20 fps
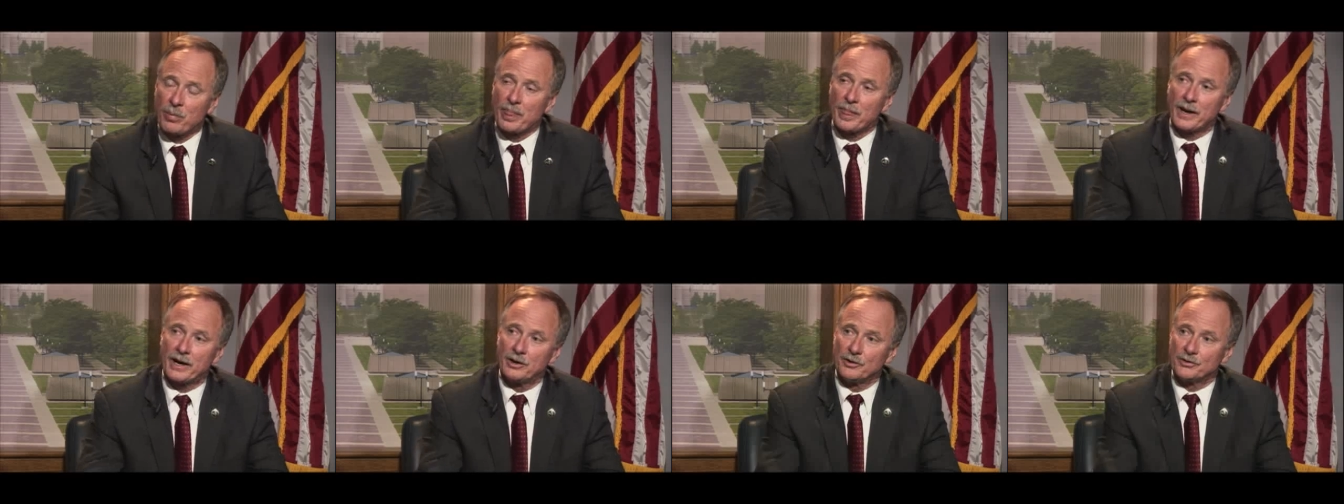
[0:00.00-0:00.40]

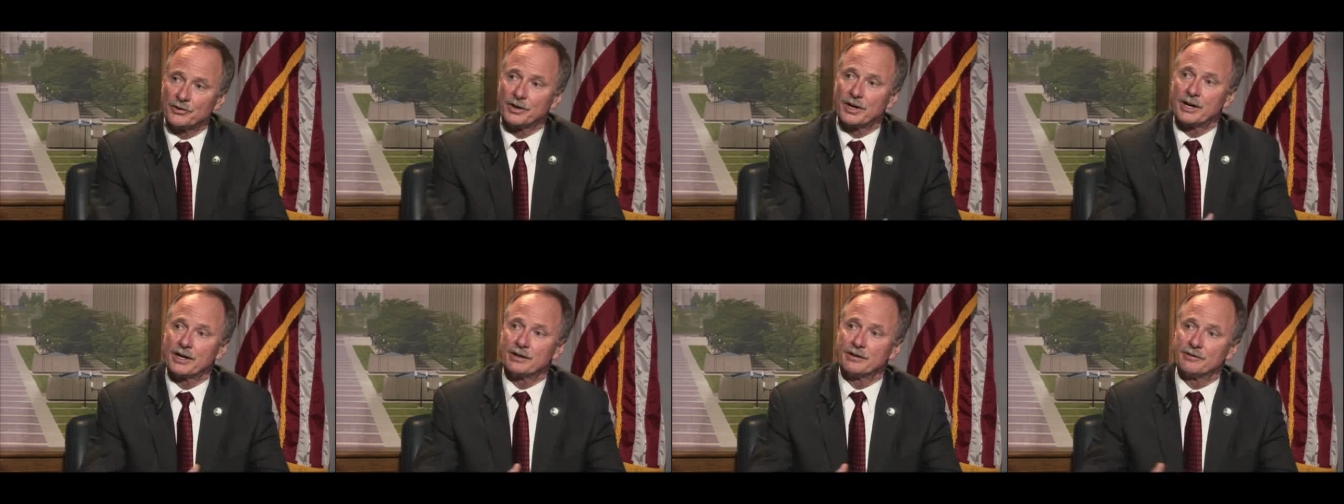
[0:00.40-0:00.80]

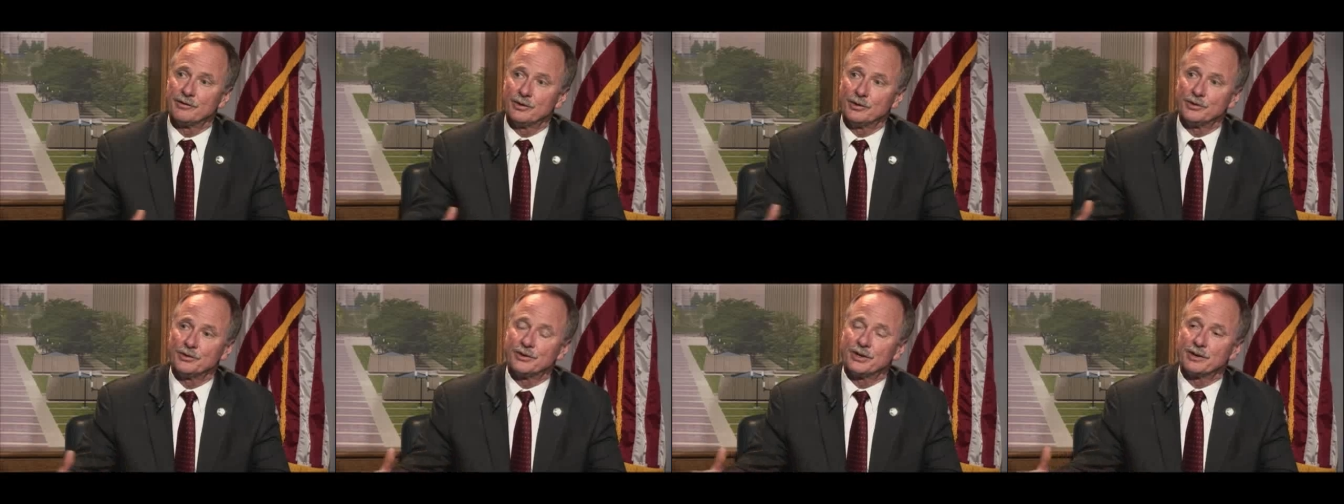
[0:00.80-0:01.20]
outside of
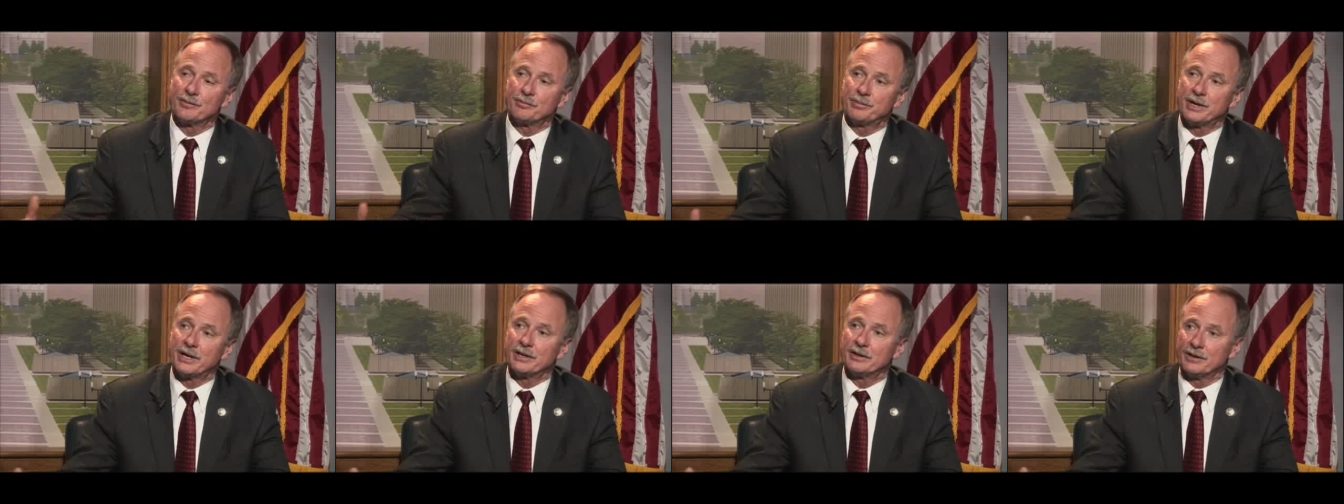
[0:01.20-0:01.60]
those that
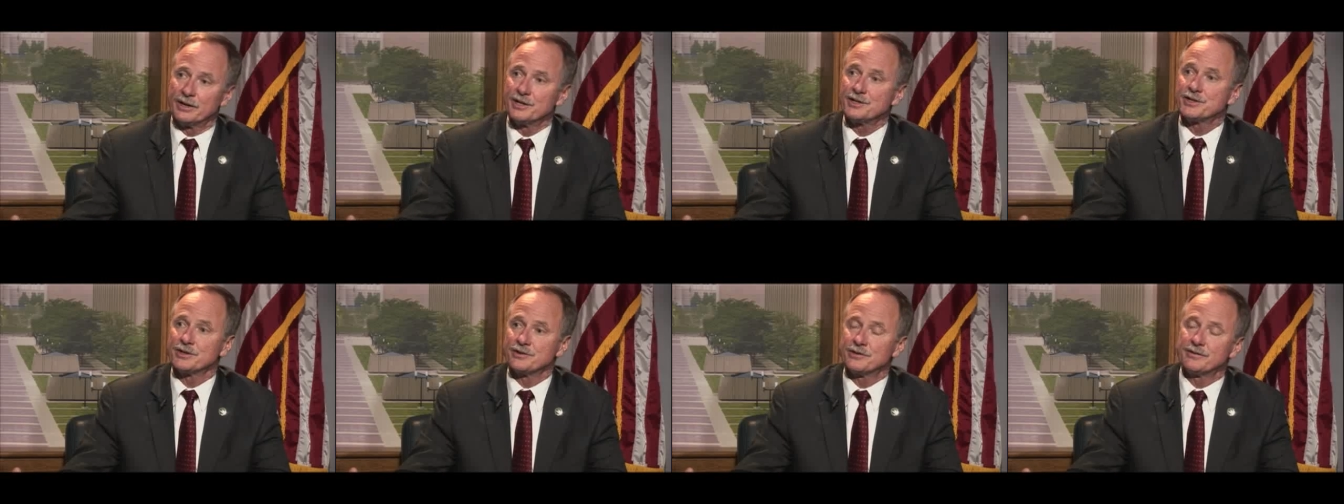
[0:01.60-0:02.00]
pay
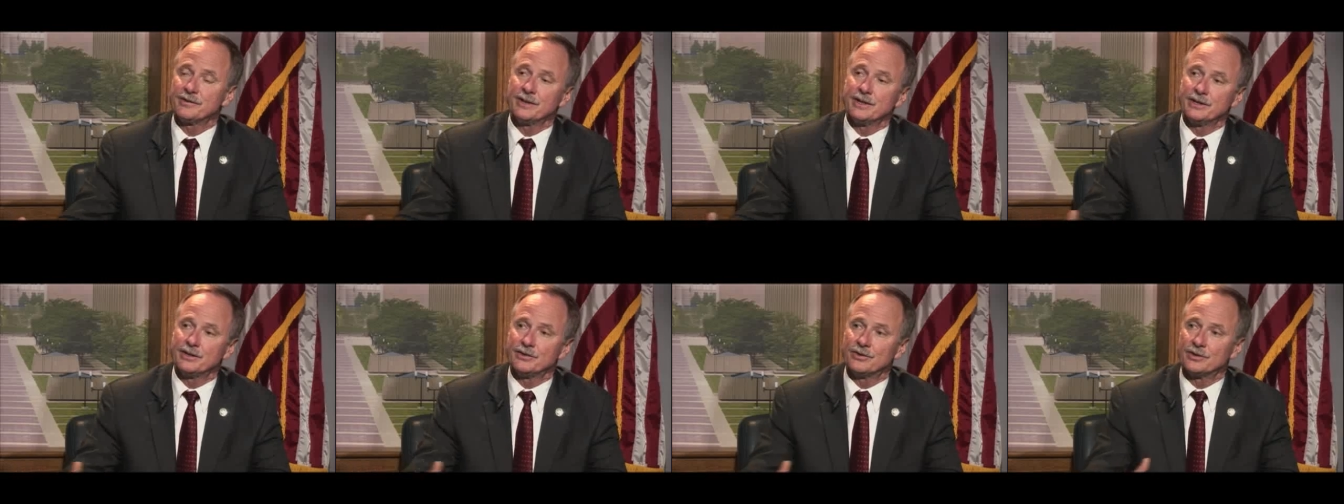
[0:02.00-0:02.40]
license
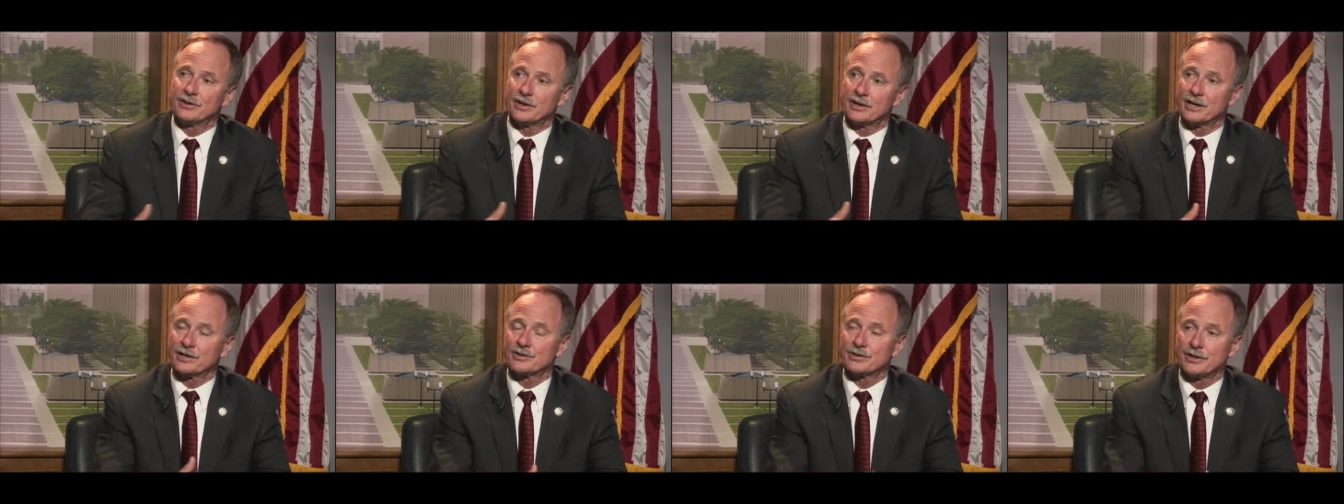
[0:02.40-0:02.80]
fees
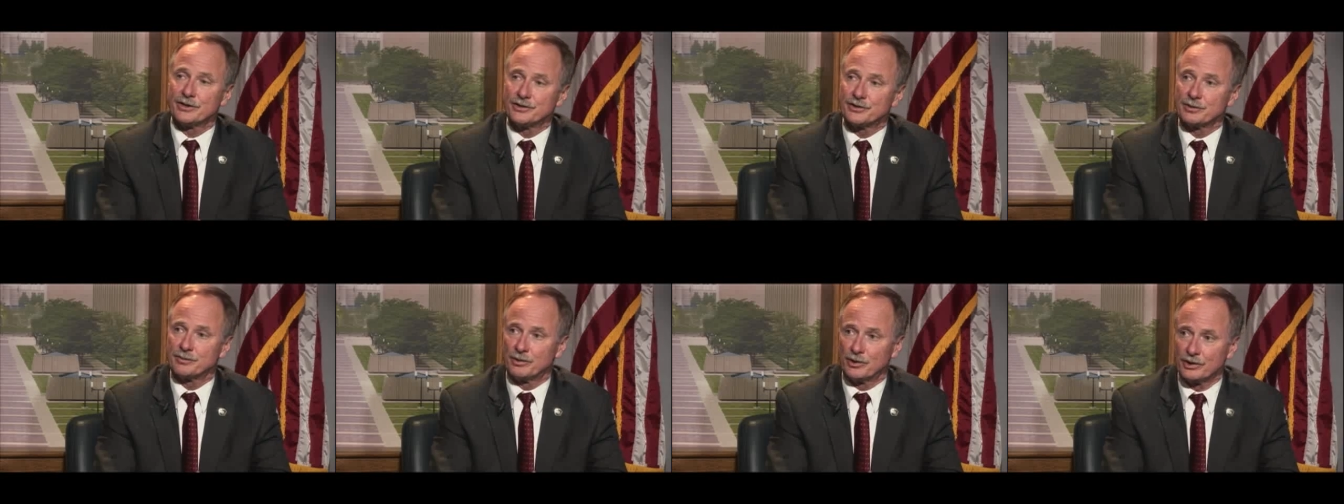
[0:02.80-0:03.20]
are actually
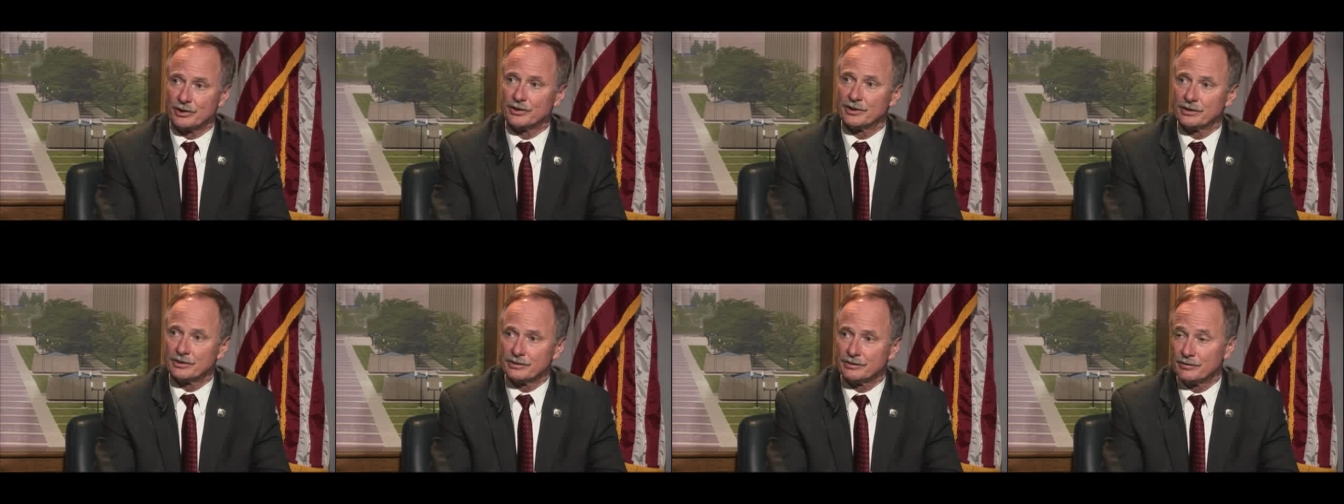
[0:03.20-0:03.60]

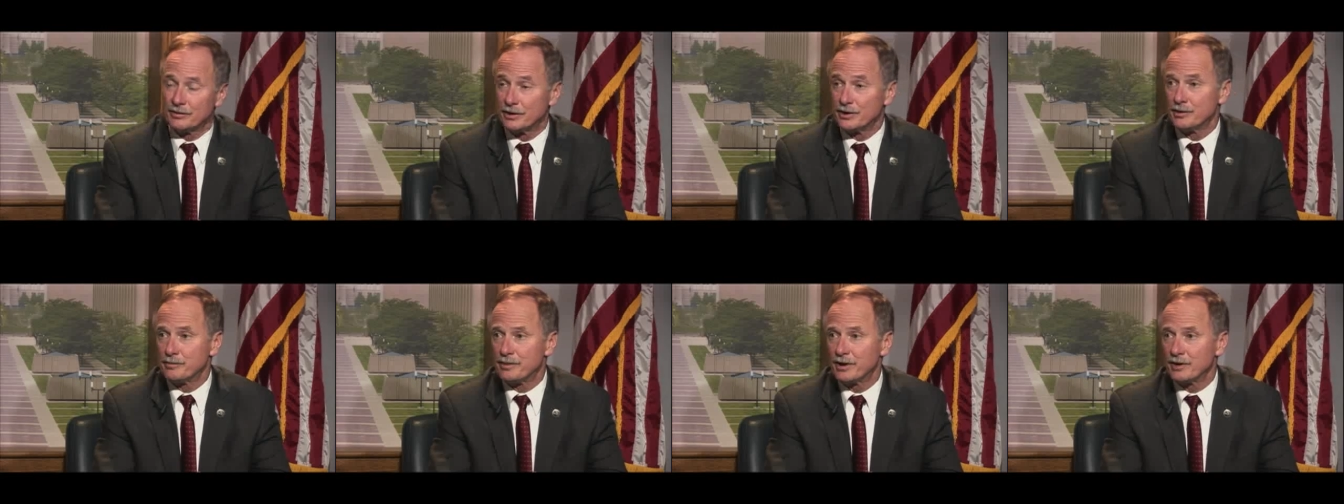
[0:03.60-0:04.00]
supporting the
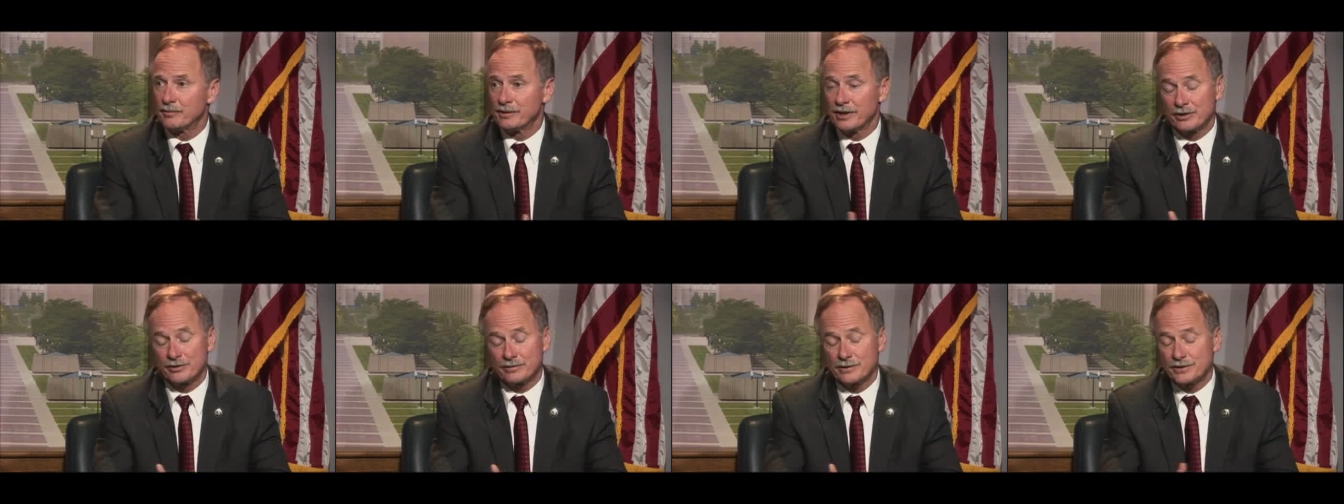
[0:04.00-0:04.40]

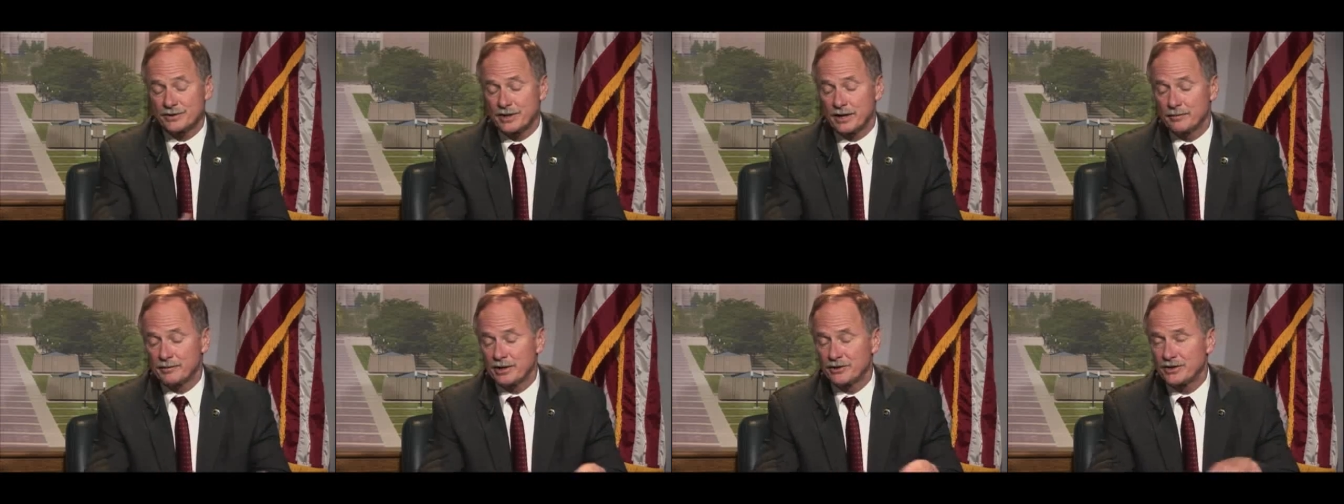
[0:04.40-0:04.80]
department. That's the first
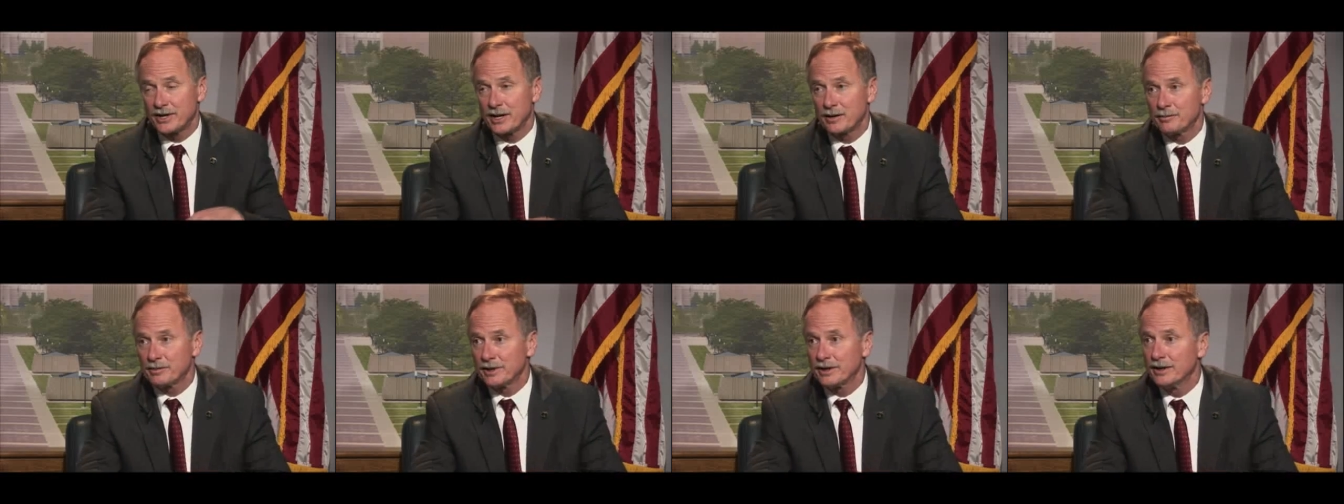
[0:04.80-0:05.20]
time that's
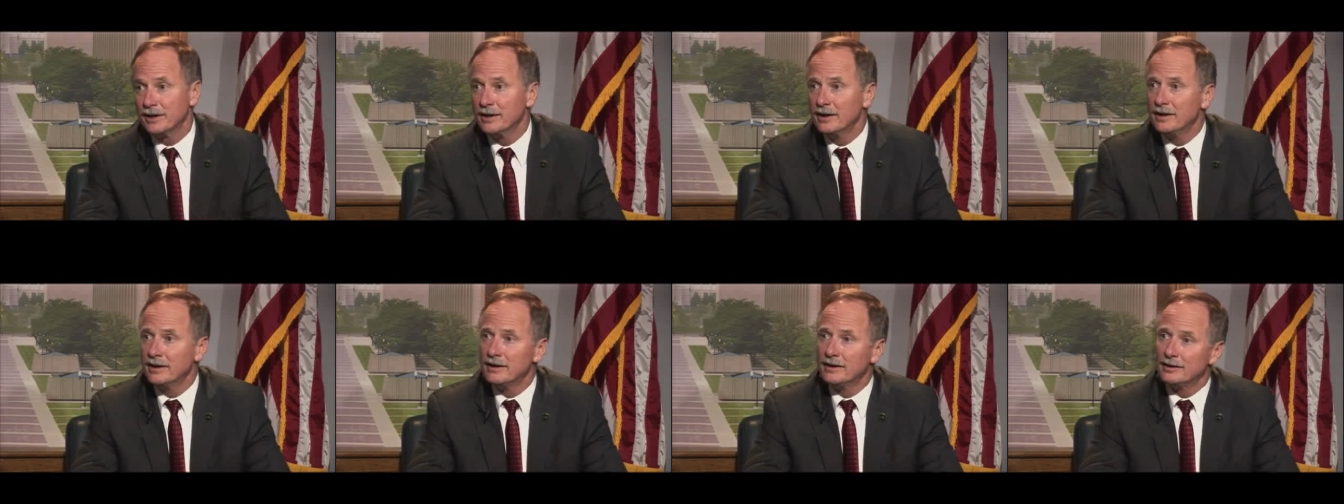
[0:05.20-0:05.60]
happened
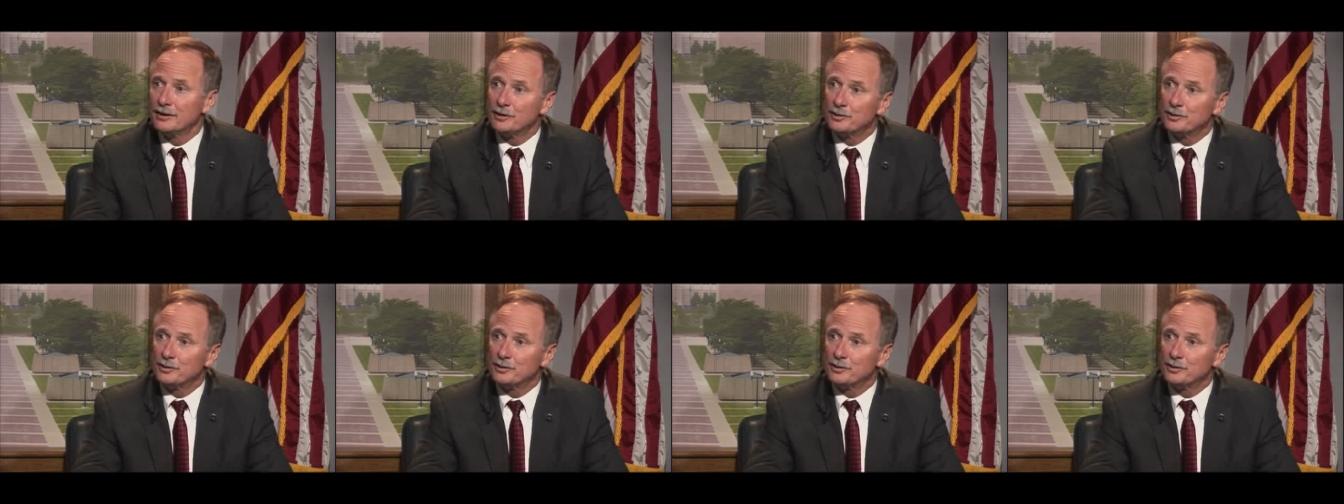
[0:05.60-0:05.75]
in